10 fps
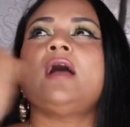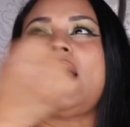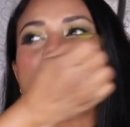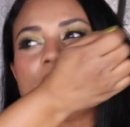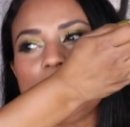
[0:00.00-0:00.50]

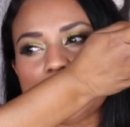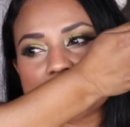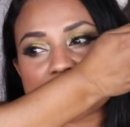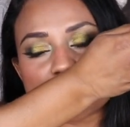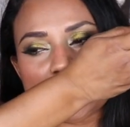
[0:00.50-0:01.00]
I feel like I
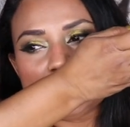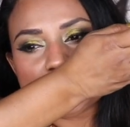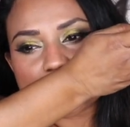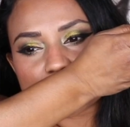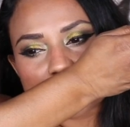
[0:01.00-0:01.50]
smell
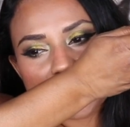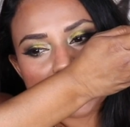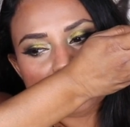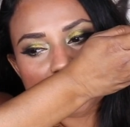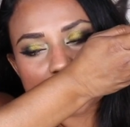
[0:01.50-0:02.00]
the
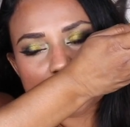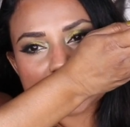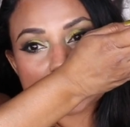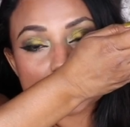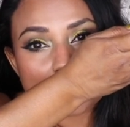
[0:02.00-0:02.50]
geranium a little
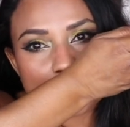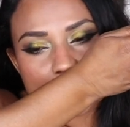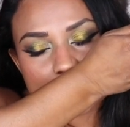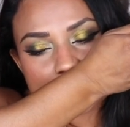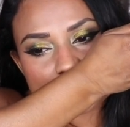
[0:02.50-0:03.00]
bit stronger
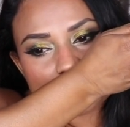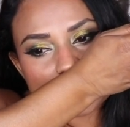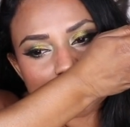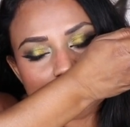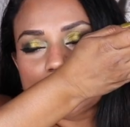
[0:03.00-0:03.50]
in this
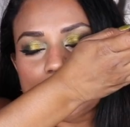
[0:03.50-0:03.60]
one.